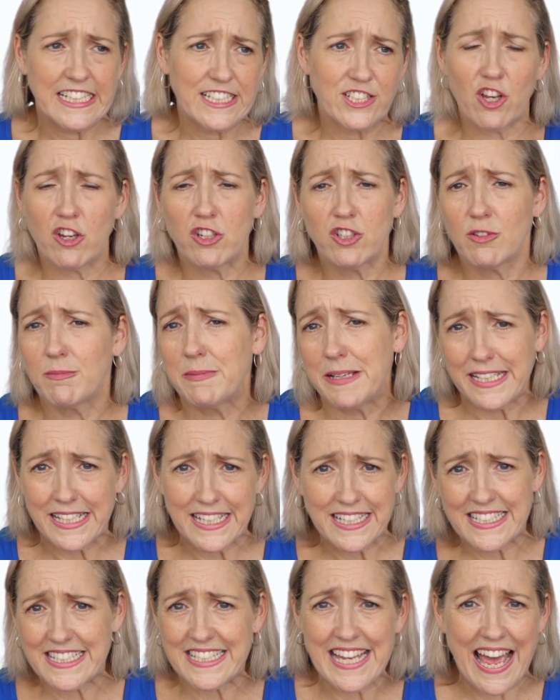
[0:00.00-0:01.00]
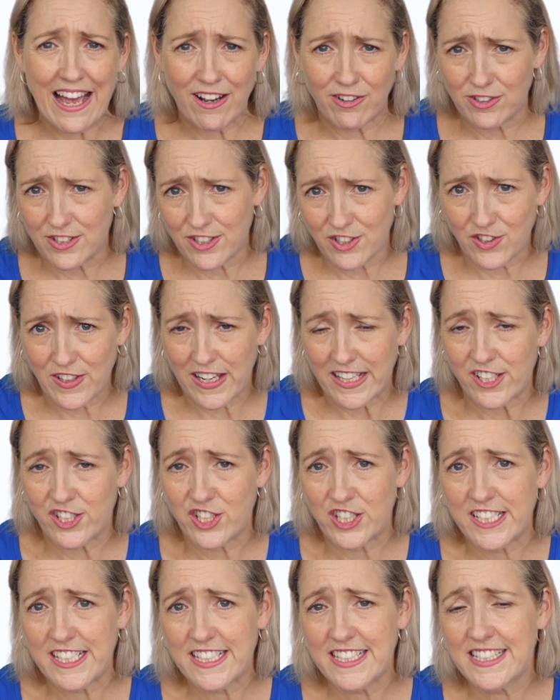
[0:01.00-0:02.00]
social media sales
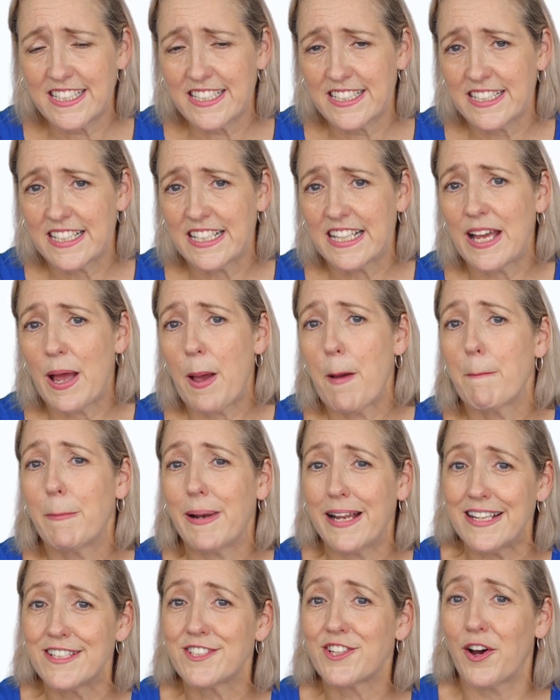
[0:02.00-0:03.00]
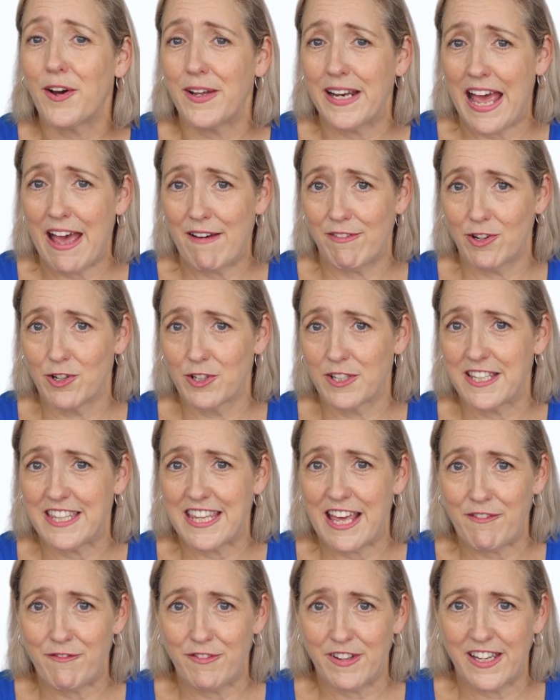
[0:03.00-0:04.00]
strategies, please go and have a look
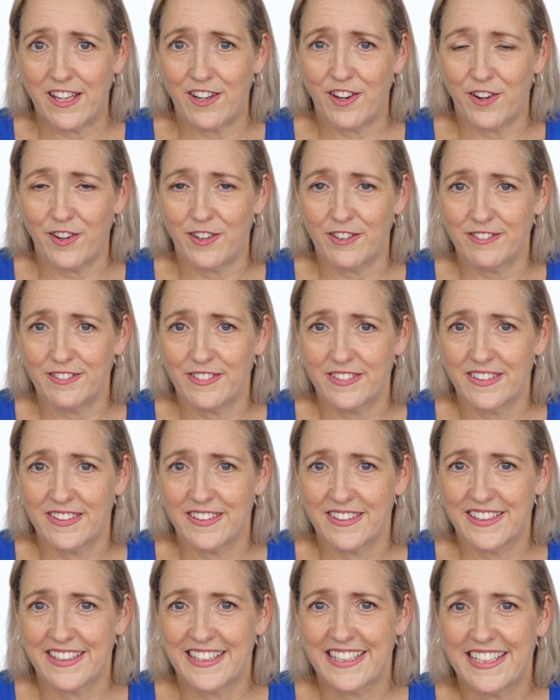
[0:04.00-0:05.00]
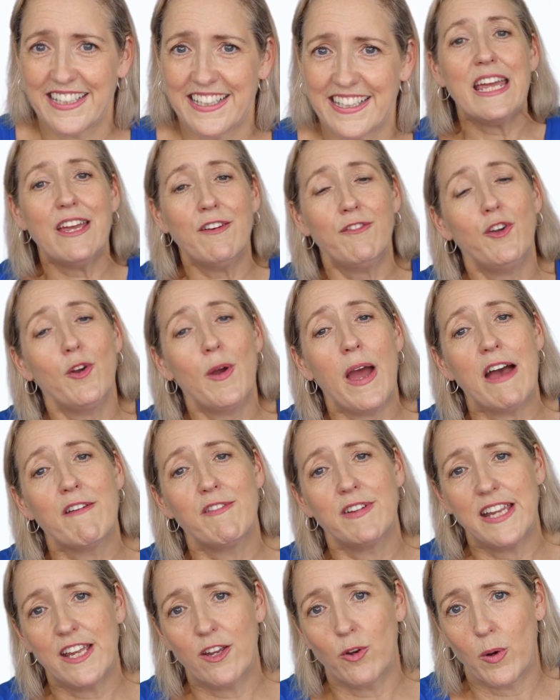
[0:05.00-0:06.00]
at that video. If you
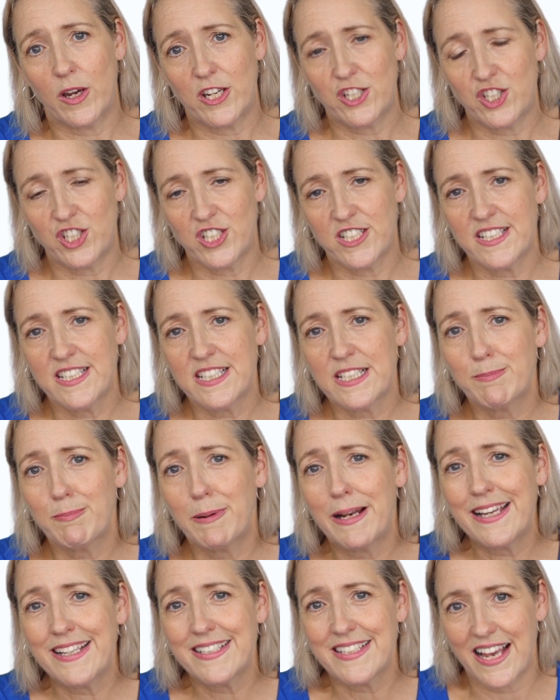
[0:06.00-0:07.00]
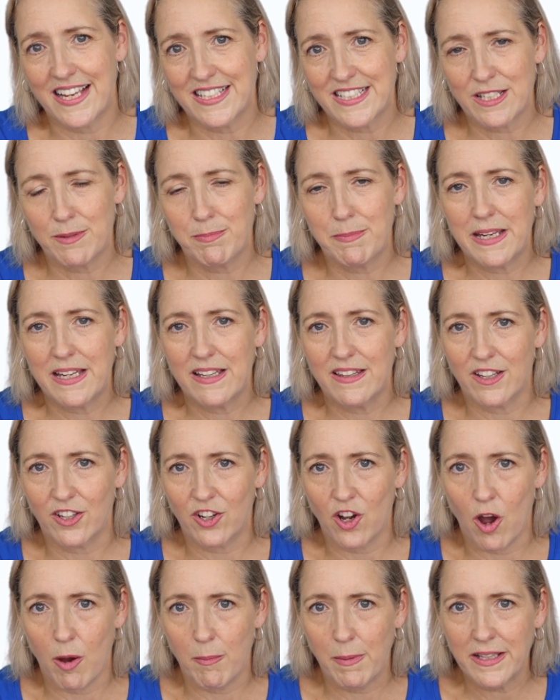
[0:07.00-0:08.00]
have any questions, please ask me in the
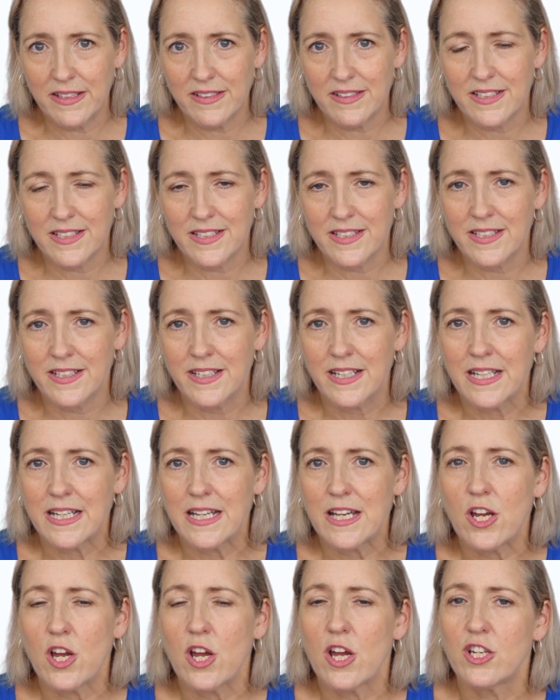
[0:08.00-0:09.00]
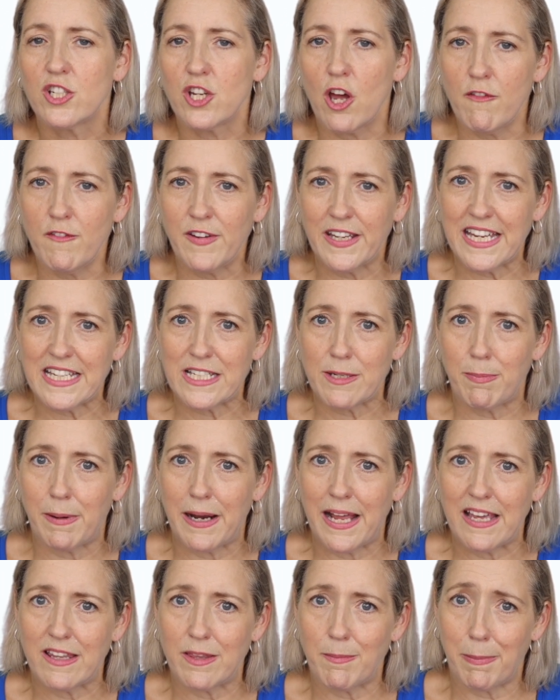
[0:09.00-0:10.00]
comments. Don't forget to
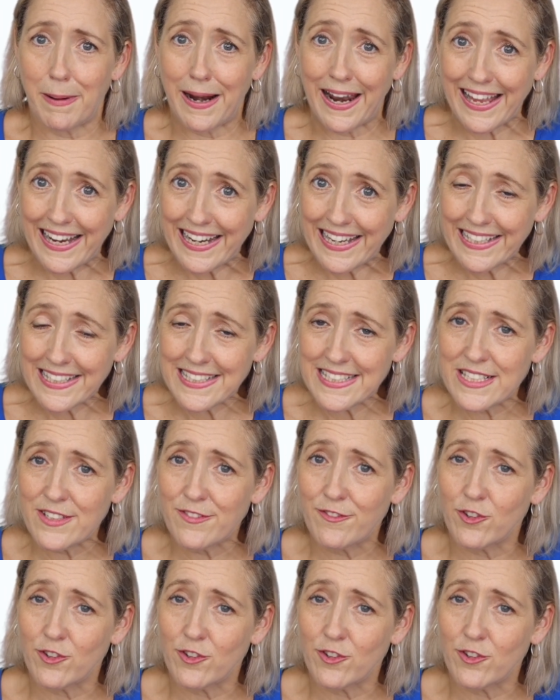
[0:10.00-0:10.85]
play the playlist